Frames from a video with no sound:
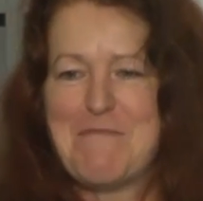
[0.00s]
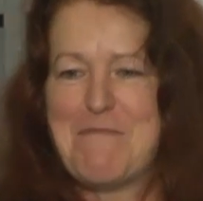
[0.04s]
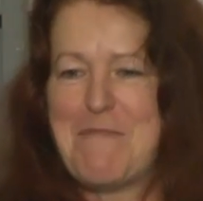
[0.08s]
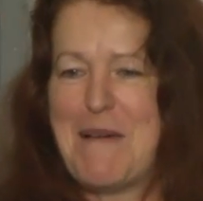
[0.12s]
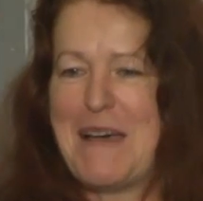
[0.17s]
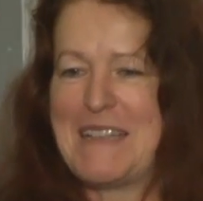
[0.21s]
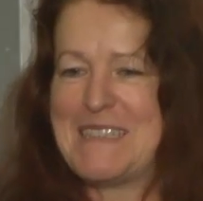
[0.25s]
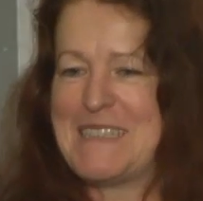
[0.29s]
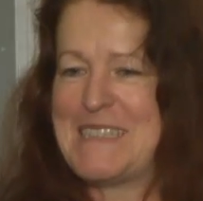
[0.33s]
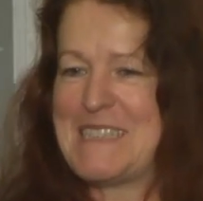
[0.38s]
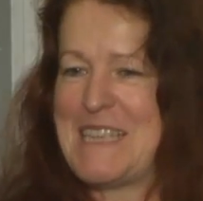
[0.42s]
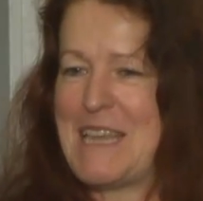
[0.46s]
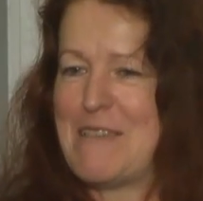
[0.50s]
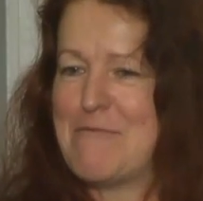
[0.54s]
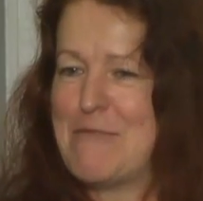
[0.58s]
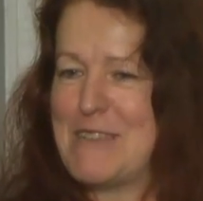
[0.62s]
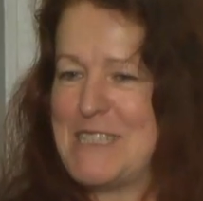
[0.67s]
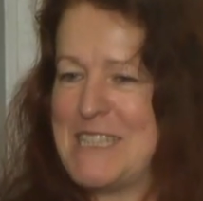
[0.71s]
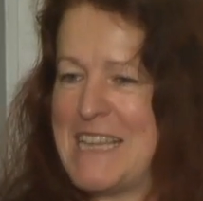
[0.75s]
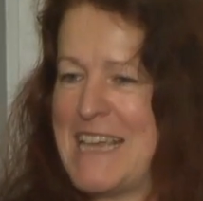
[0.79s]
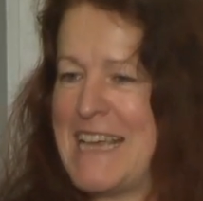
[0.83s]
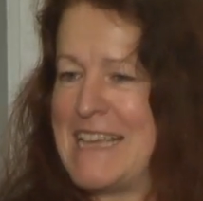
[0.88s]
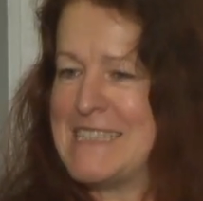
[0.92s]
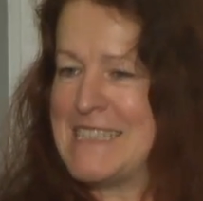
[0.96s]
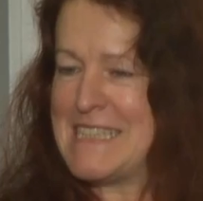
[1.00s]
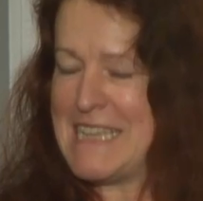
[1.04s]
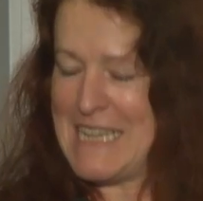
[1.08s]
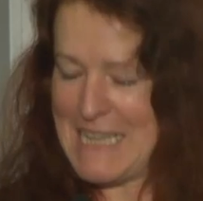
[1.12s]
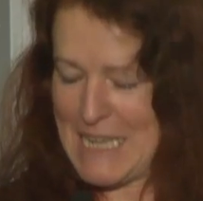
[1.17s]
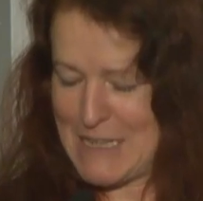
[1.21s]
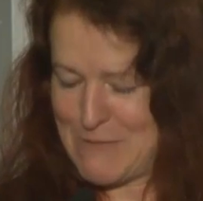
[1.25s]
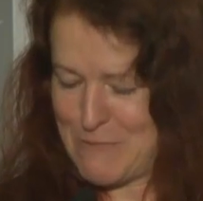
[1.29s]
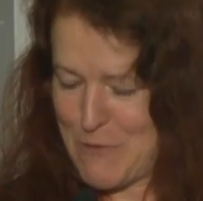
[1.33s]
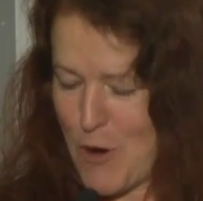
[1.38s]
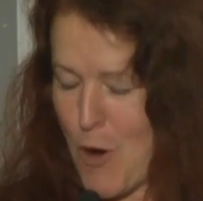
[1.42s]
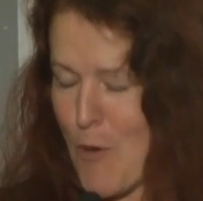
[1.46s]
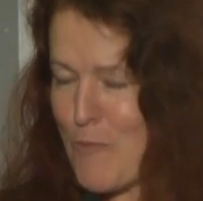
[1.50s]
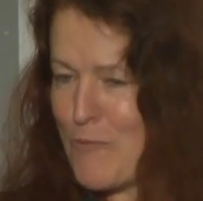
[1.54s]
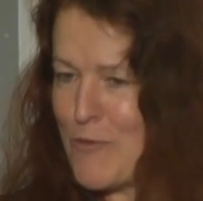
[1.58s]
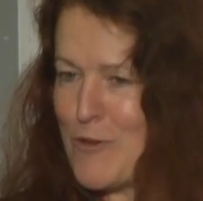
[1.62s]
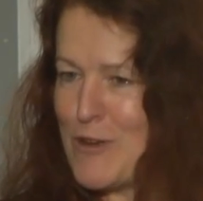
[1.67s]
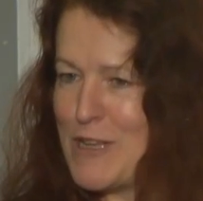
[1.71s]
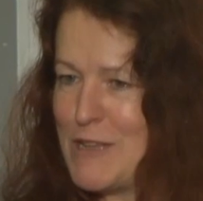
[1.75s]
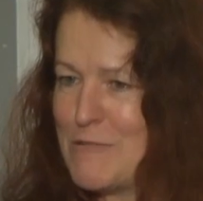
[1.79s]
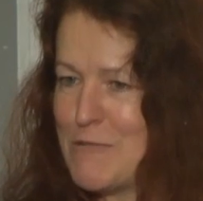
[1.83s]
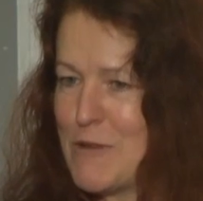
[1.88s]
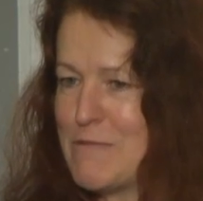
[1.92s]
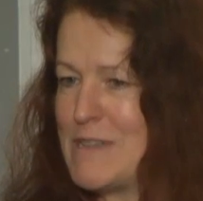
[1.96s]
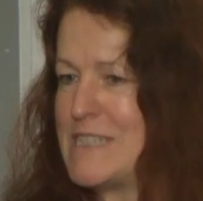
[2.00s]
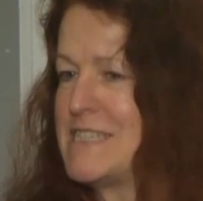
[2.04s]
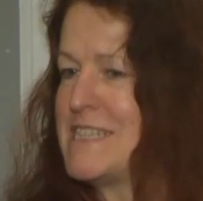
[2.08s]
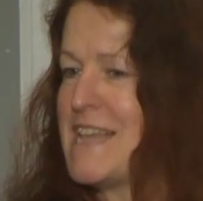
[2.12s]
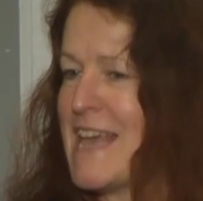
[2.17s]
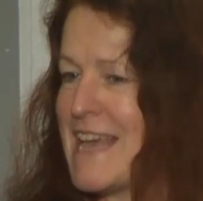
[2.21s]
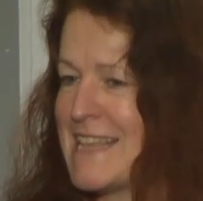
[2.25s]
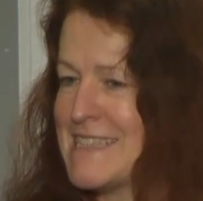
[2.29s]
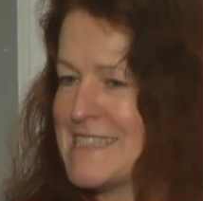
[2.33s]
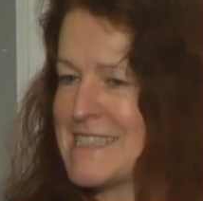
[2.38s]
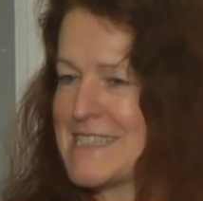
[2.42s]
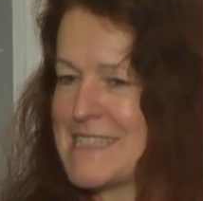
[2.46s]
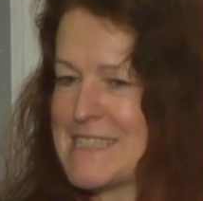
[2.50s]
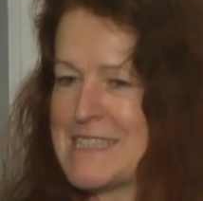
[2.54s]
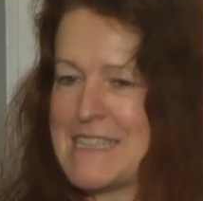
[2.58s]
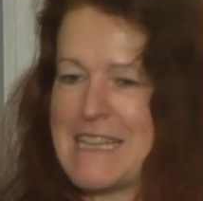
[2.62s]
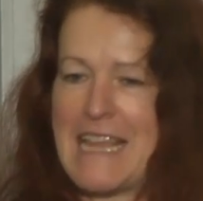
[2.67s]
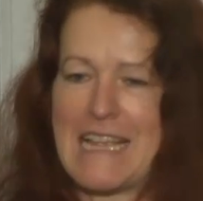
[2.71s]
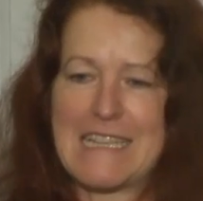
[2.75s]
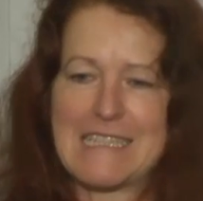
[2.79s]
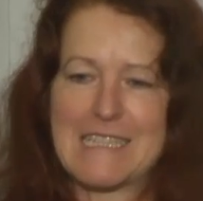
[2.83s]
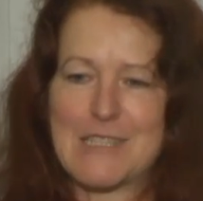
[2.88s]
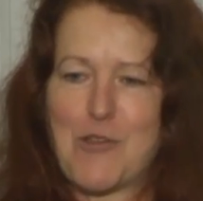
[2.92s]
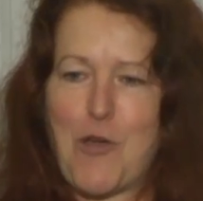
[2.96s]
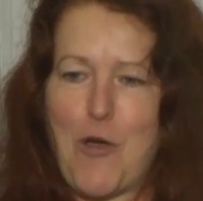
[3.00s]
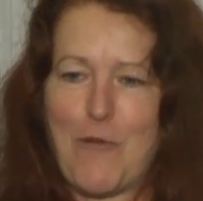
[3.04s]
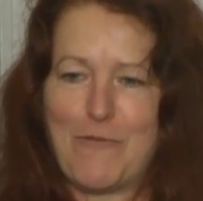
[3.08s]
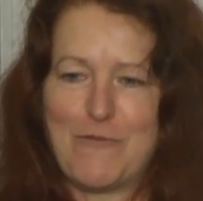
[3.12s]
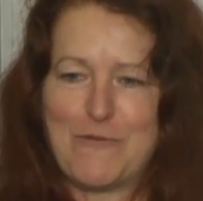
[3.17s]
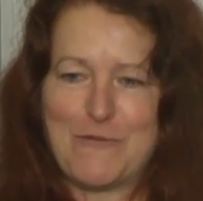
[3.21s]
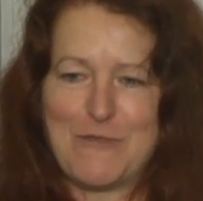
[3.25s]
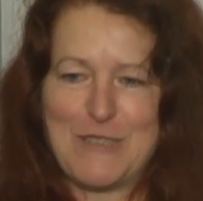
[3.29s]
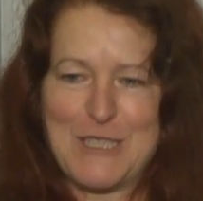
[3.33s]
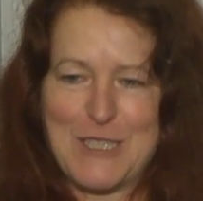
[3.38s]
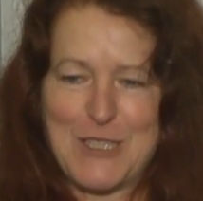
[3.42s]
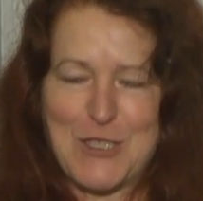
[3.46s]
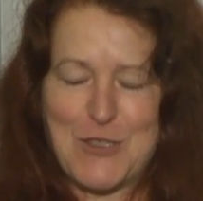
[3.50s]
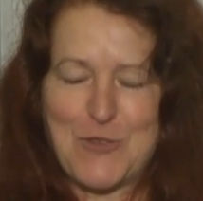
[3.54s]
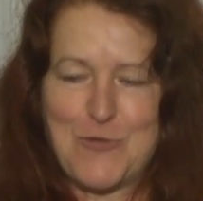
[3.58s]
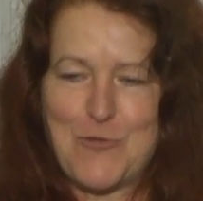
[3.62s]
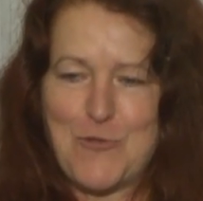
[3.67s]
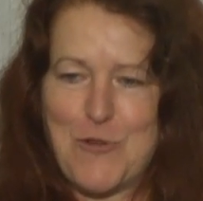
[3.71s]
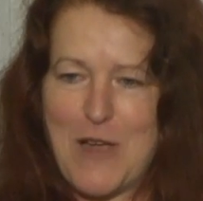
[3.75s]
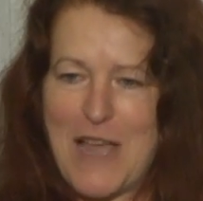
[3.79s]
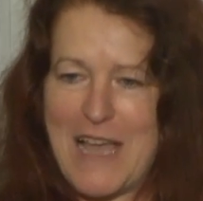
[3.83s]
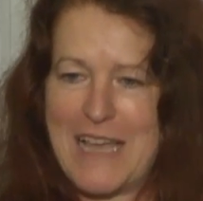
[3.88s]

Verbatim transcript: but they were dancing, and hopefully we will dance at the next conference too.